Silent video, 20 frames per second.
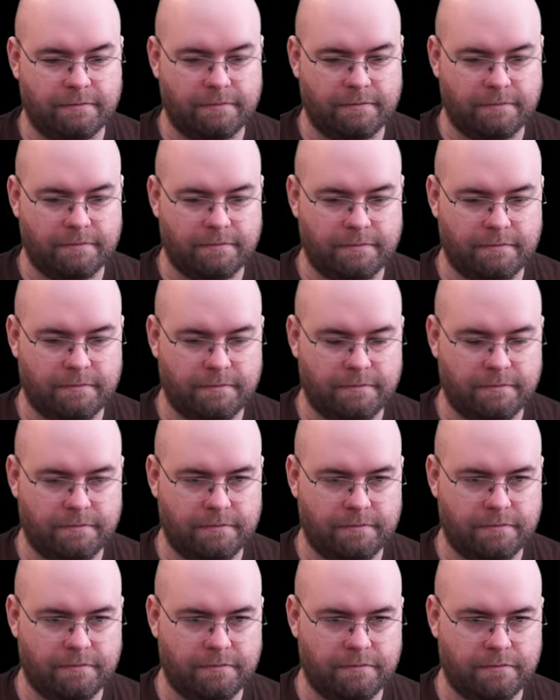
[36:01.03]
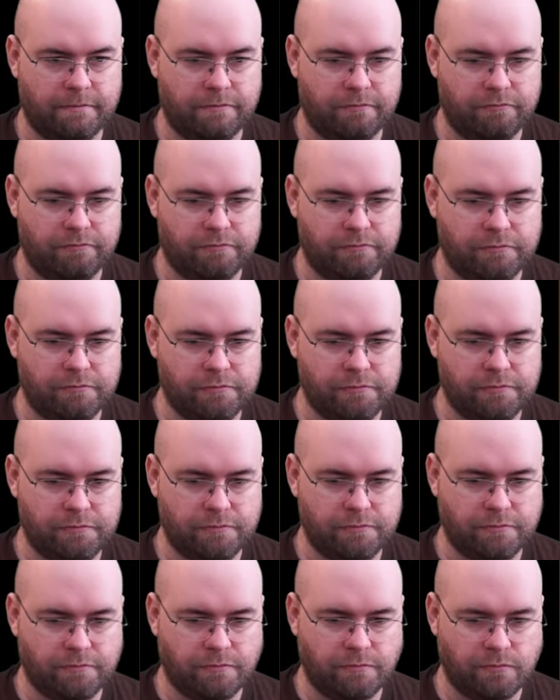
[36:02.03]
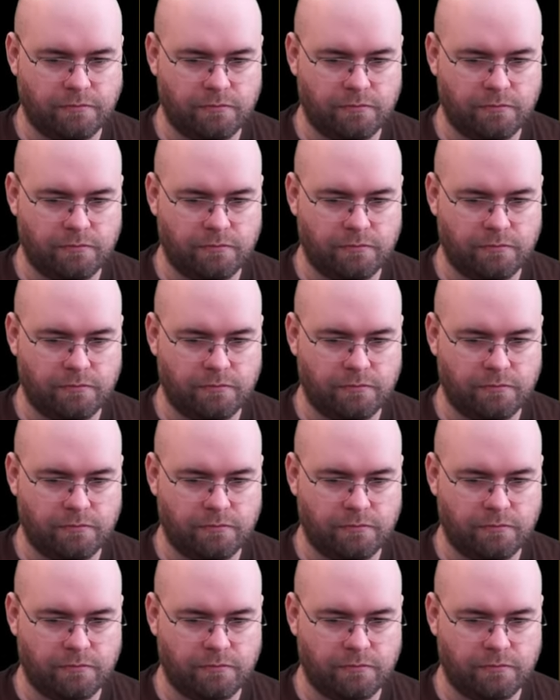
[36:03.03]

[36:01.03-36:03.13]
[no speech]